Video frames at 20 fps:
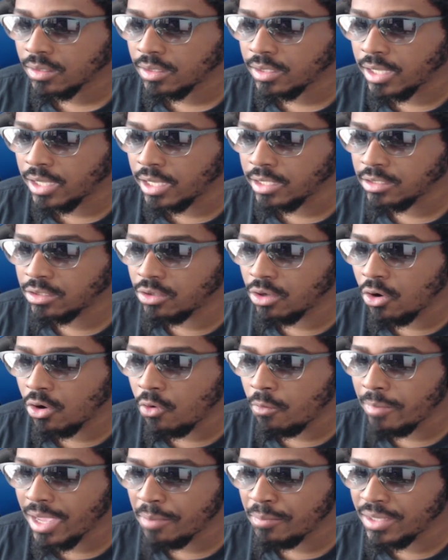Yes,
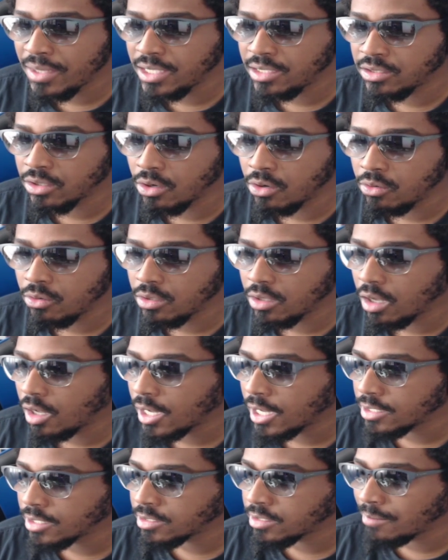no, maybe so. Y'all
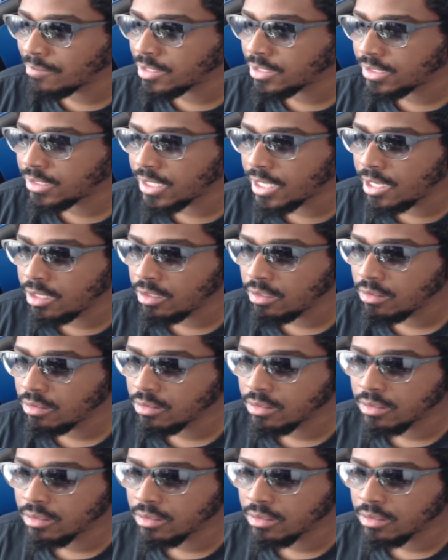got something to say?